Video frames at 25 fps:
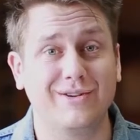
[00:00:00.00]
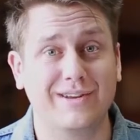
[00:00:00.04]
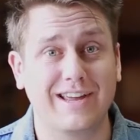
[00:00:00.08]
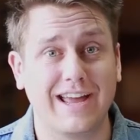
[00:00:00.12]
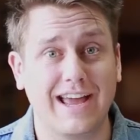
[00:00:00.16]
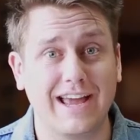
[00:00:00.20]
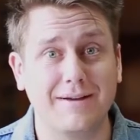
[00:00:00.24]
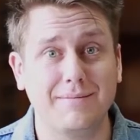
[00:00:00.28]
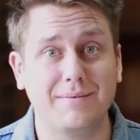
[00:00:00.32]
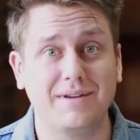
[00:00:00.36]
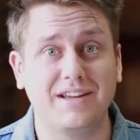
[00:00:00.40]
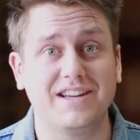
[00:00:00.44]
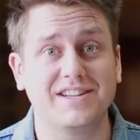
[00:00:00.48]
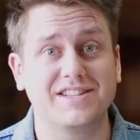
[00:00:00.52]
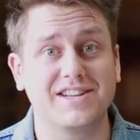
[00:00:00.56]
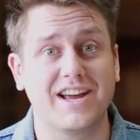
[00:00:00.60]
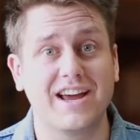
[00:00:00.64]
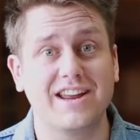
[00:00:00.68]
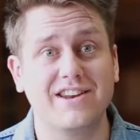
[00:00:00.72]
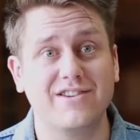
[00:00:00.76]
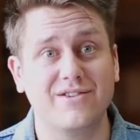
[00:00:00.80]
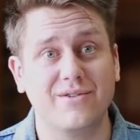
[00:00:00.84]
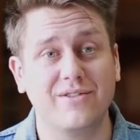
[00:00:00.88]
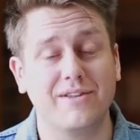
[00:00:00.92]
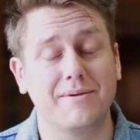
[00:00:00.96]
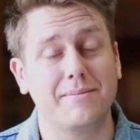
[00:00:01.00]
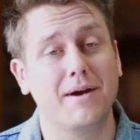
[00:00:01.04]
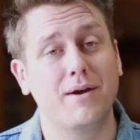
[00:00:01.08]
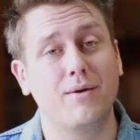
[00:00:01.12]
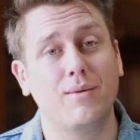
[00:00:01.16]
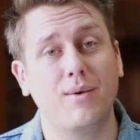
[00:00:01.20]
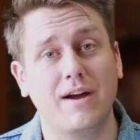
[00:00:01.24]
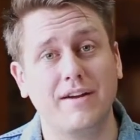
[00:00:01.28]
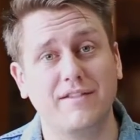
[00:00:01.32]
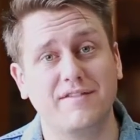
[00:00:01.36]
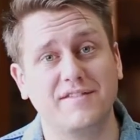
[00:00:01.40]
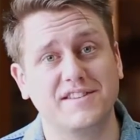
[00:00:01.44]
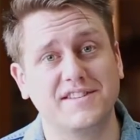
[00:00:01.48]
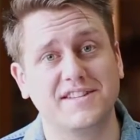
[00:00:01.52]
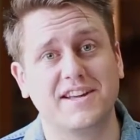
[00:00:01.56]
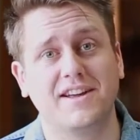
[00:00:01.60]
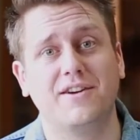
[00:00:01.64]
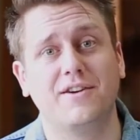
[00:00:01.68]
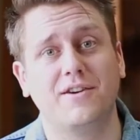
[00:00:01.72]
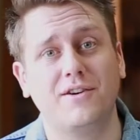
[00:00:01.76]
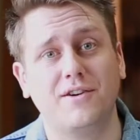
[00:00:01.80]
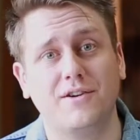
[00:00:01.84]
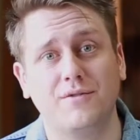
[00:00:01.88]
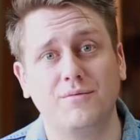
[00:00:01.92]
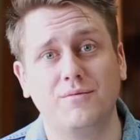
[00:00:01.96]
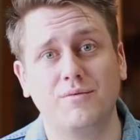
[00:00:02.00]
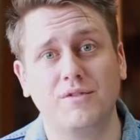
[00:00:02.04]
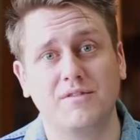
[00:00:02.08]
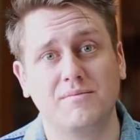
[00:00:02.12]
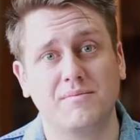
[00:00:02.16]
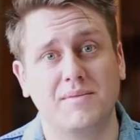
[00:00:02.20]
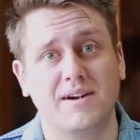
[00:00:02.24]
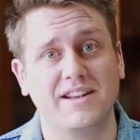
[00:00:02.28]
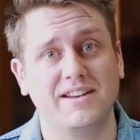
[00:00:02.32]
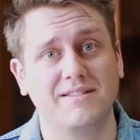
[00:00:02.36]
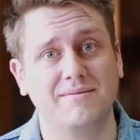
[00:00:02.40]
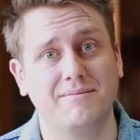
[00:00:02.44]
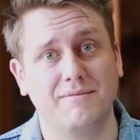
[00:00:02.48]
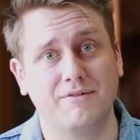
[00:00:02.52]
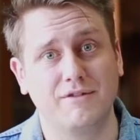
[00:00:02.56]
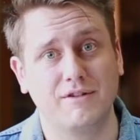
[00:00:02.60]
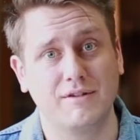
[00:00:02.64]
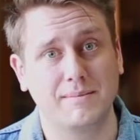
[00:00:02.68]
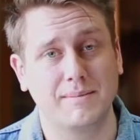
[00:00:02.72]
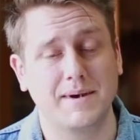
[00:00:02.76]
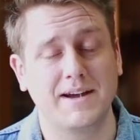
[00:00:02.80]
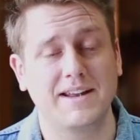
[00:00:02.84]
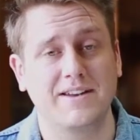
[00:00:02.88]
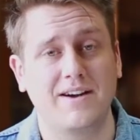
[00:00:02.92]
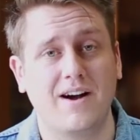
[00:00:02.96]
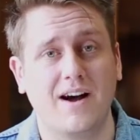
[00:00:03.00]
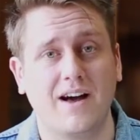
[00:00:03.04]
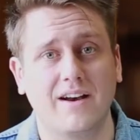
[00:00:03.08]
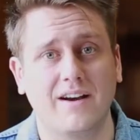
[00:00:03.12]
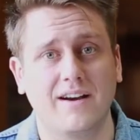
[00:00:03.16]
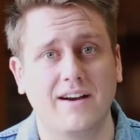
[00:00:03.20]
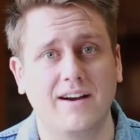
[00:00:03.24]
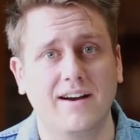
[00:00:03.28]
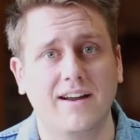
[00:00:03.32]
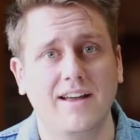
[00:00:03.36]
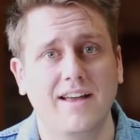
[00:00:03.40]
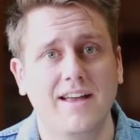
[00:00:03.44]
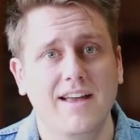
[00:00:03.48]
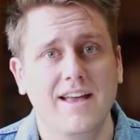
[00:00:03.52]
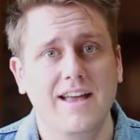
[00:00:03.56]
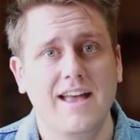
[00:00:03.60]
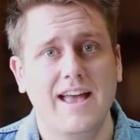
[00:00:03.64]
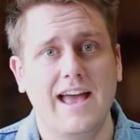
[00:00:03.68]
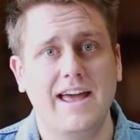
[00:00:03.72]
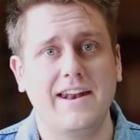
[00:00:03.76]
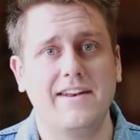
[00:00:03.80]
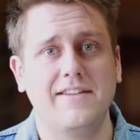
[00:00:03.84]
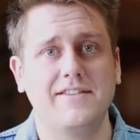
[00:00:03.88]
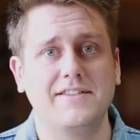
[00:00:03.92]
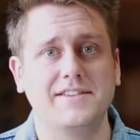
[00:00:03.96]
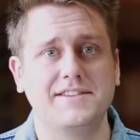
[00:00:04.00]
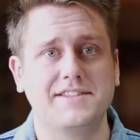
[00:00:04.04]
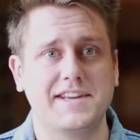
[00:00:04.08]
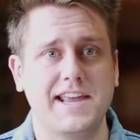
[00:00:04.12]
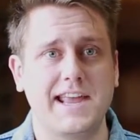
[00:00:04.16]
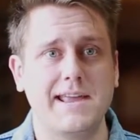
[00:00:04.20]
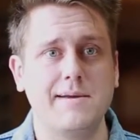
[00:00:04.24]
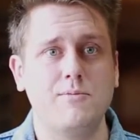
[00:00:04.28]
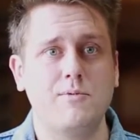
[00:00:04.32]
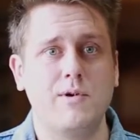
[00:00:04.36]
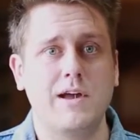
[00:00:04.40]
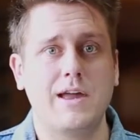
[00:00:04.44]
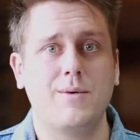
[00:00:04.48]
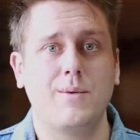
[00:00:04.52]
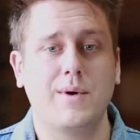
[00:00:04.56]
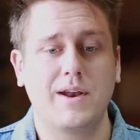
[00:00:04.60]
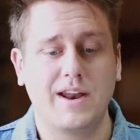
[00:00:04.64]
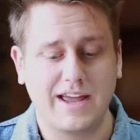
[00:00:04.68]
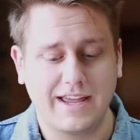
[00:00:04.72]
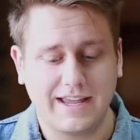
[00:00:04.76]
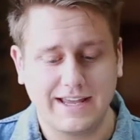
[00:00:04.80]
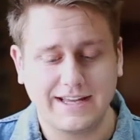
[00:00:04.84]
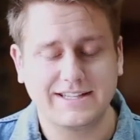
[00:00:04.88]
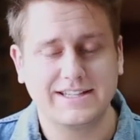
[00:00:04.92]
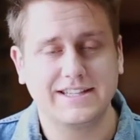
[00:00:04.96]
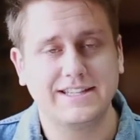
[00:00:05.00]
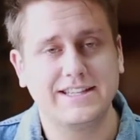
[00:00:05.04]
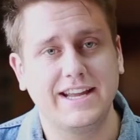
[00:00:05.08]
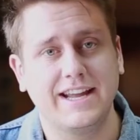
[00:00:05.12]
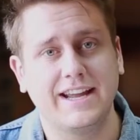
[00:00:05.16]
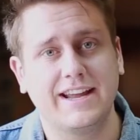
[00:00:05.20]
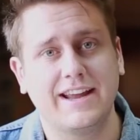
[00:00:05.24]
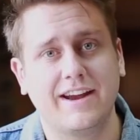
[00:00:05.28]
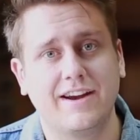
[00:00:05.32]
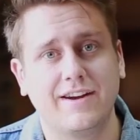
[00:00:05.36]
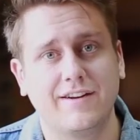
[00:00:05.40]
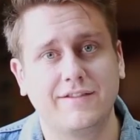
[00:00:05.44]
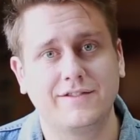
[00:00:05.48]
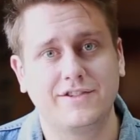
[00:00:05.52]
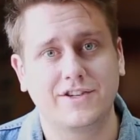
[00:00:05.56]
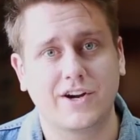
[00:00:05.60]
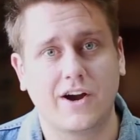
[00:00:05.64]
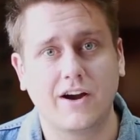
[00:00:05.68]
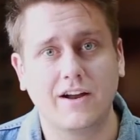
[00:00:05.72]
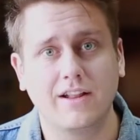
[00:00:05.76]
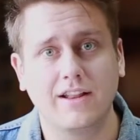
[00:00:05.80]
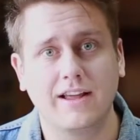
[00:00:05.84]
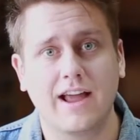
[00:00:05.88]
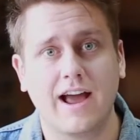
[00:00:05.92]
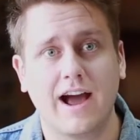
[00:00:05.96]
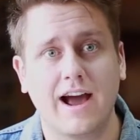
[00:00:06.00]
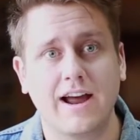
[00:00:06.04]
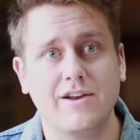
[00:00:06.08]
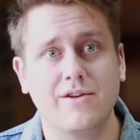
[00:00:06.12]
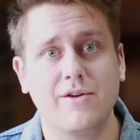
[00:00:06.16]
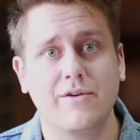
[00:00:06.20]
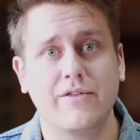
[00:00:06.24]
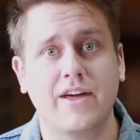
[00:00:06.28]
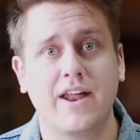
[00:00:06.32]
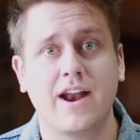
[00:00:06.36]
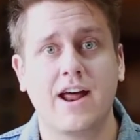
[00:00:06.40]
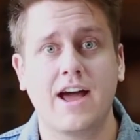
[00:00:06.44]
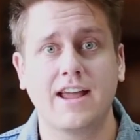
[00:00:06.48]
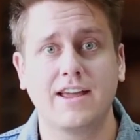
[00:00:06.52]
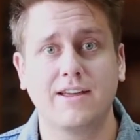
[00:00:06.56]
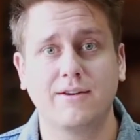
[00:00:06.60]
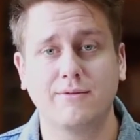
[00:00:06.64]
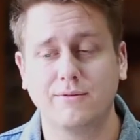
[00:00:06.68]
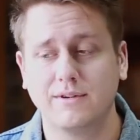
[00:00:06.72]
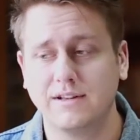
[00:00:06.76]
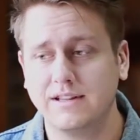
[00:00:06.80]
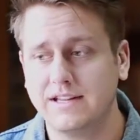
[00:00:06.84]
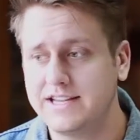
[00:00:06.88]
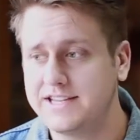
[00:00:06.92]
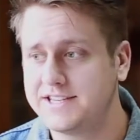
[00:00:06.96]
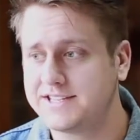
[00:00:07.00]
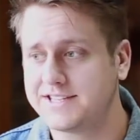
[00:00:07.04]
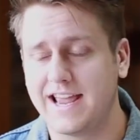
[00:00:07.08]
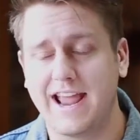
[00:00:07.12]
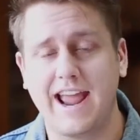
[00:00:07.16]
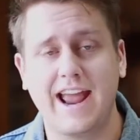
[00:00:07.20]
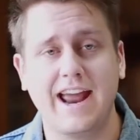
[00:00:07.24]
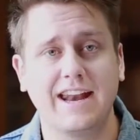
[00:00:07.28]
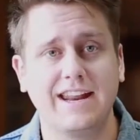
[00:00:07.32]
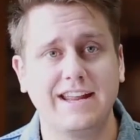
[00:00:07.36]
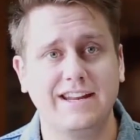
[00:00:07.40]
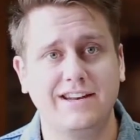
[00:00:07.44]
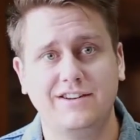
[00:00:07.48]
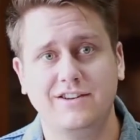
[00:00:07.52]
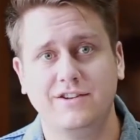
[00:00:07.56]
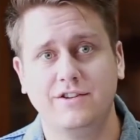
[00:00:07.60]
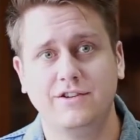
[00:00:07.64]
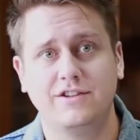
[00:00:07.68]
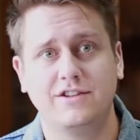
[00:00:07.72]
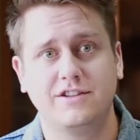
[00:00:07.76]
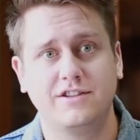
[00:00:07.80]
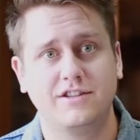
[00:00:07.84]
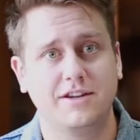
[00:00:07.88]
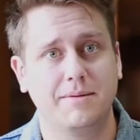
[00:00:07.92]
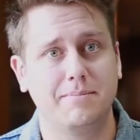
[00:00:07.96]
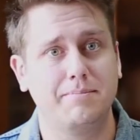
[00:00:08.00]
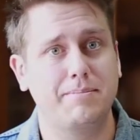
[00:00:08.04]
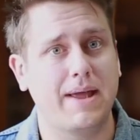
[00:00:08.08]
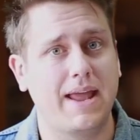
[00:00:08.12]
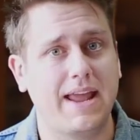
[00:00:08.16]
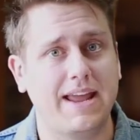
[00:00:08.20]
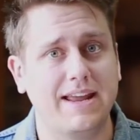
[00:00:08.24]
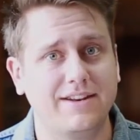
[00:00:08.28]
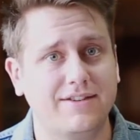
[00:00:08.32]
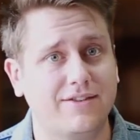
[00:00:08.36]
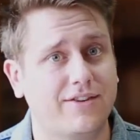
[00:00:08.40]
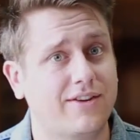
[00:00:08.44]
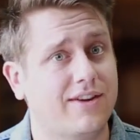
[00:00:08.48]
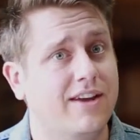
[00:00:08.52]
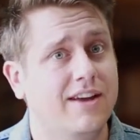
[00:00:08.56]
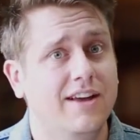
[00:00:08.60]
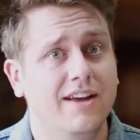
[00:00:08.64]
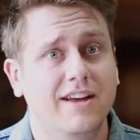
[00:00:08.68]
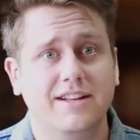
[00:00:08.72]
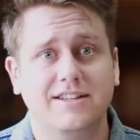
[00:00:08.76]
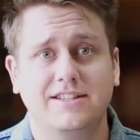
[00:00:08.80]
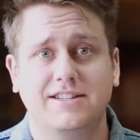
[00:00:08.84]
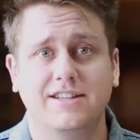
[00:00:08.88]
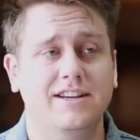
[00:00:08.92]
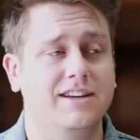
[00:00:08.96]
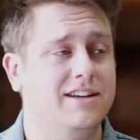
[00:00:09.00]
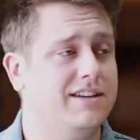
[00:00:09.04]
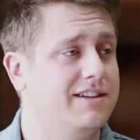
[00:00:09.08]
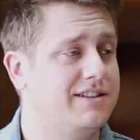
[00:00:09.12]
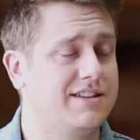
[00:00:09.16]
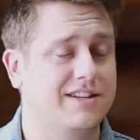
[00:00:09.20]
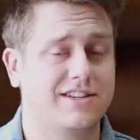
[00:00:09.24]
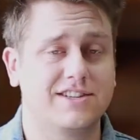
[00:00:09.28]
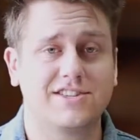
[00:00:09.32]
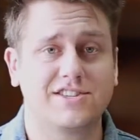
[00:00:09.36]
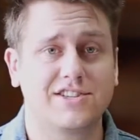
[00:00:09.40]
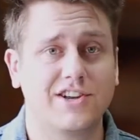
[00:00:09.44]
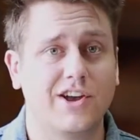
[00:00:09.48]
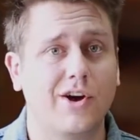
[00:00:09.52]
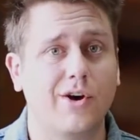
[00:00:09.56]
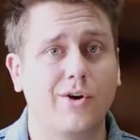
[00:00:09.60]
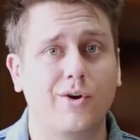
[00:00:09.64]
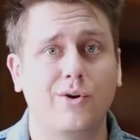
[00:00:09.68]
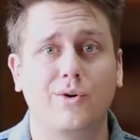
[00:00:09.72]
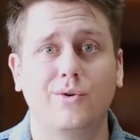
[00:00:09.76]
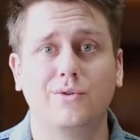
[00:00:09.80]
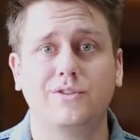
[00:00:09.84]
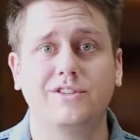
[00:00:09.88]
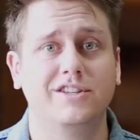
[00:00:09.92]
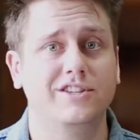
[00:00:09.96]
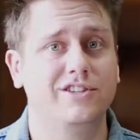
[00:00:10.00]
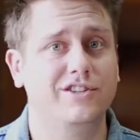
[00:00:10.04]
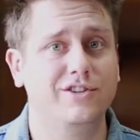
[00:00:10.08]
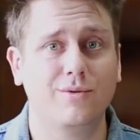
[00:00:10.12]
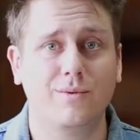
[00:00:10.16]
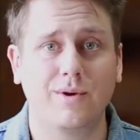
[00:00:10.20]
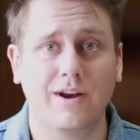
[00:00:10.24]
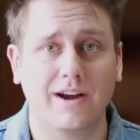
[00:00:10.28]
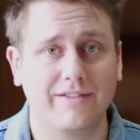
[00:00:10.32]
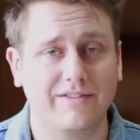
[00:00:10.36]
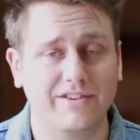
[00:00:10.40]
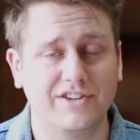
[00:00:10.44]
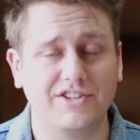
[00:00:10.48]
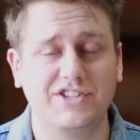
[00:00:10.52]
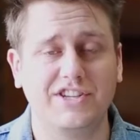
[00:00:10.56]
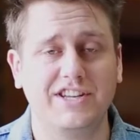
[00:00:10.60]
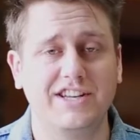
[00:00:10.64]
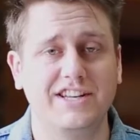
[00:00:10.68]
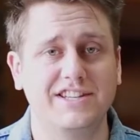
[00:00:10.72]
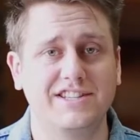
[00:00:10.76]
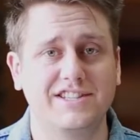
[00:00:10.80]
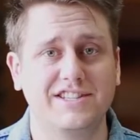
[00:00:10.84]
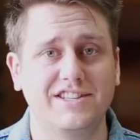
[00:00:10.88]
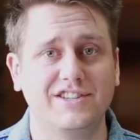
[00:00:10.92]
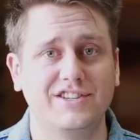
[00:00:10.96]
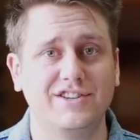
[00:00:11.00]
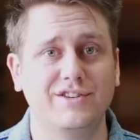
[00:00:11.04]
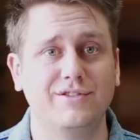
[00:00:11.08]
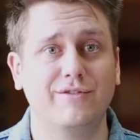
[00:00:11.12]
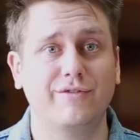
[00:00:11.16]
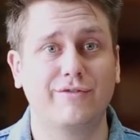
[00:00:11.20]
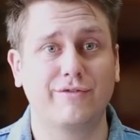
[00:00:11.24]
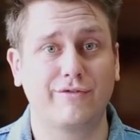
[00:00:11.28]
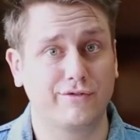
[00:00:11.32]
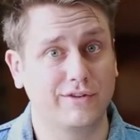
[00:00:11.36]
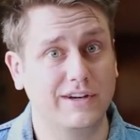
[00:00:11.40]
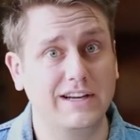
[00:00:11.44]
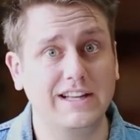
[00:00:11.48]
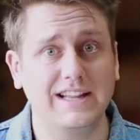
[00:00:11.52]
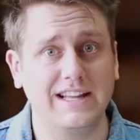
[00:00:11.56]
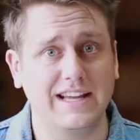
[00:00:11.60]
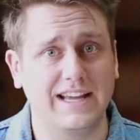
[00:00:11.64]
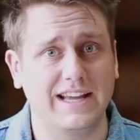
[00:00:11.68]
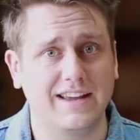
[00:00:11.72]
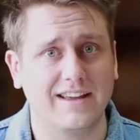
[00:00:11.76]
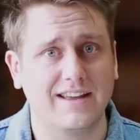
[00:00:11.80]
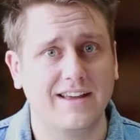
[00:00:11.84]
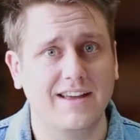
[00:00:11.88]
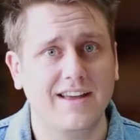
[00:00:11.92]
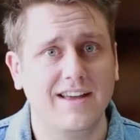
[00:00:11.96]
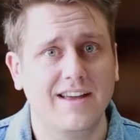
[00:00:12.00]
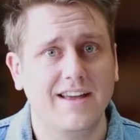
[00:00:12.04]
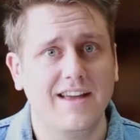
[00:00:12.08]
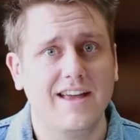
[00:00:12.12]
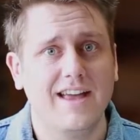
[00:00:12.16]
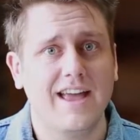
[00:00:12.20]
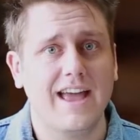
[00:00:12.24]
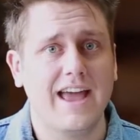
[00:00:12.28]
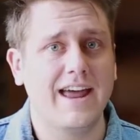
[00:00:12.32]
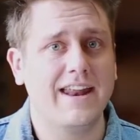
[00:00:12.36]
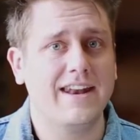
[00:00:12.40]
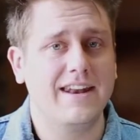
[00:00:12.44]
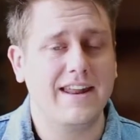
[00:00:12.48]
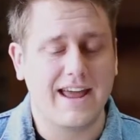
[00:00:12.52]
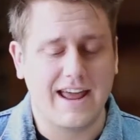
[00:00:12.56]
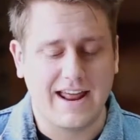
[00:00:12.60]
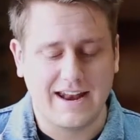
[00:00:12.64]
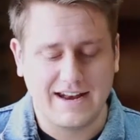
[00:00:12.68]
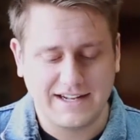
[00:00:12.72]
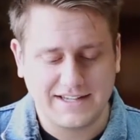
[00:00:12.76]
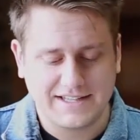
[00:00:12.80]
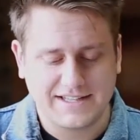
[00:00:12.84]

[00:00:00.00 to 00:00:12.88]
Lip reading: okay because I know that my wife is at home with my daughter. And in the same way, when I get to take care of Charlie, I know that I can release Annie to paint, to sew, to do whatever she needs to do freely. And